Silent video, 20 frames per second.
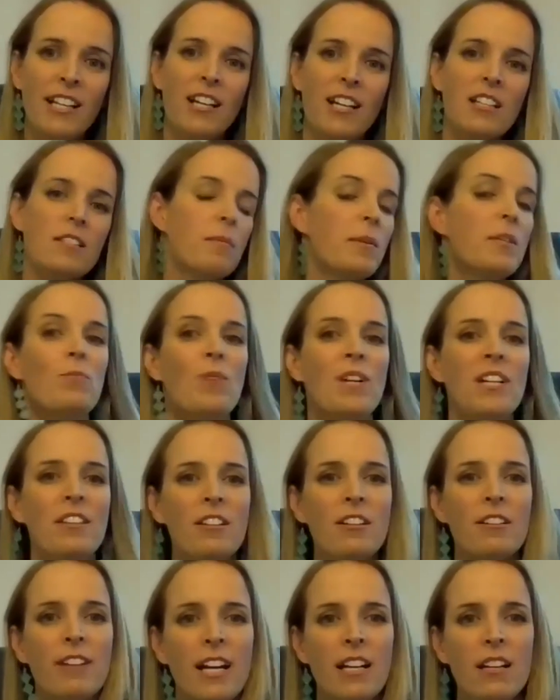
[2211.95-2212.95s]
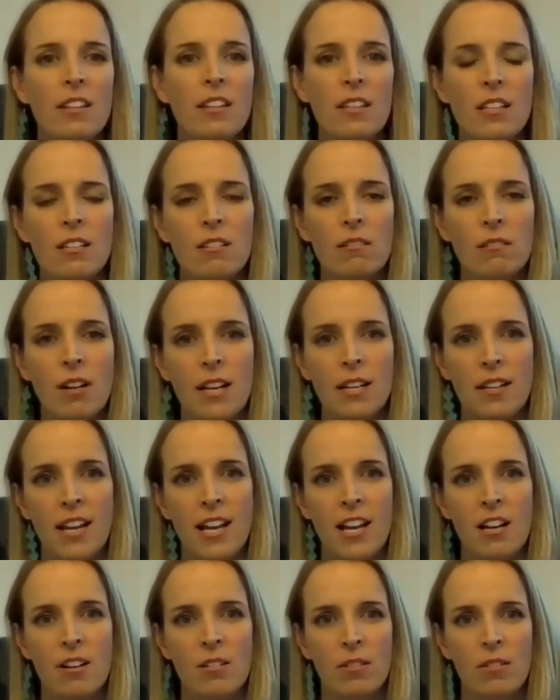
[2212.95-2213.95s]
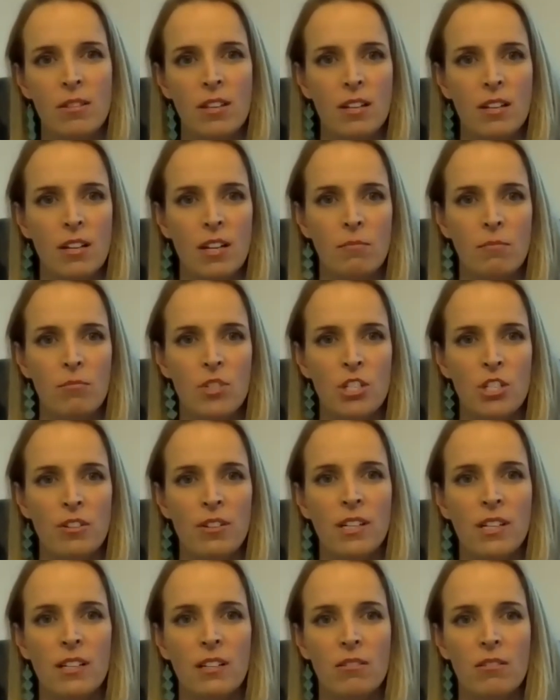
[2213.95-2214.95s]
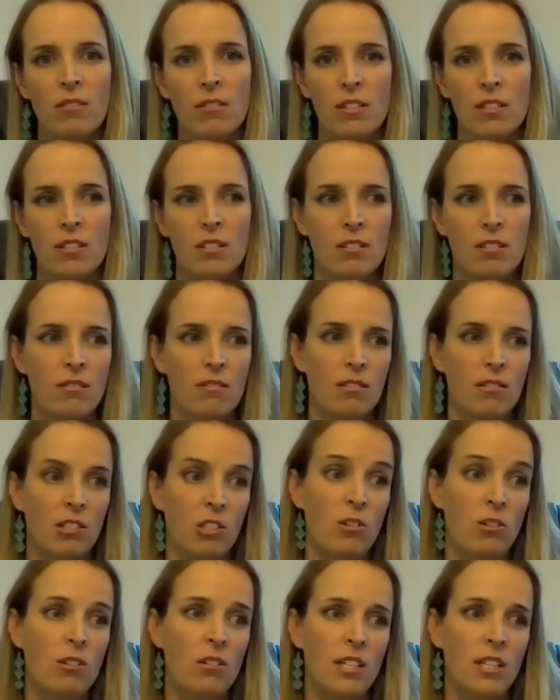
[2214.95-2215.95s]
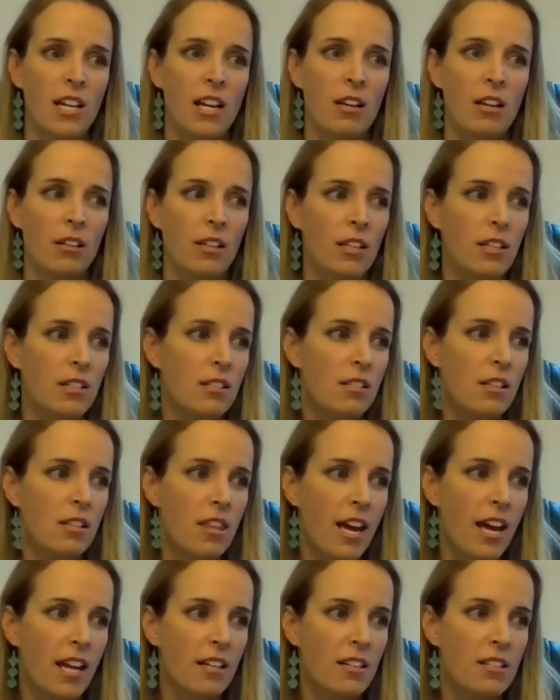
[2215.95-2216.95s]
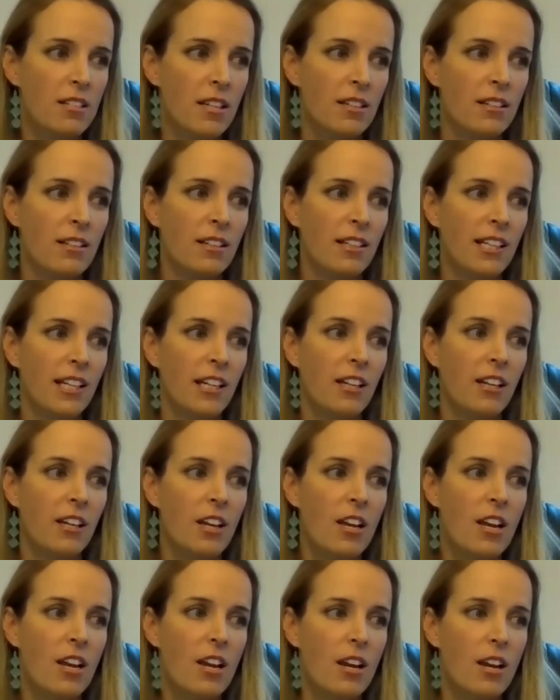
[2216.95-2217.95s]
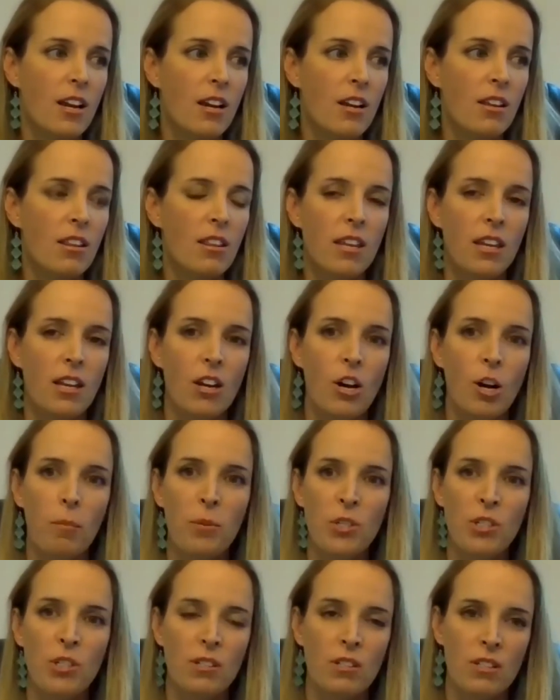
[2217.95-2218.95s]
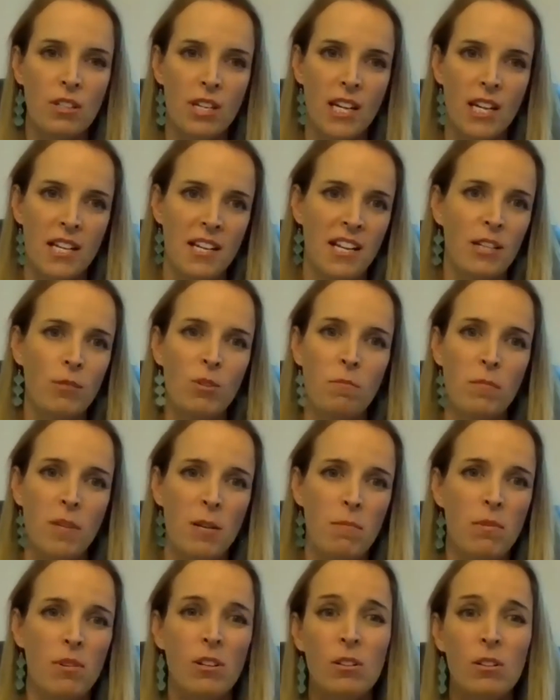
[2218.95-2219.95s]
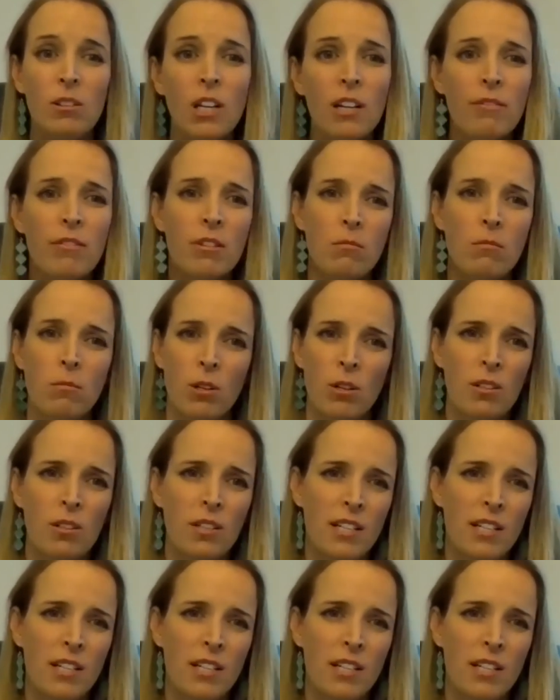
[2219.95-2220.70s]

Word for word: I suppose one of the great things right now that um, during this lockdown is that suddenly the option to connect with people all over the world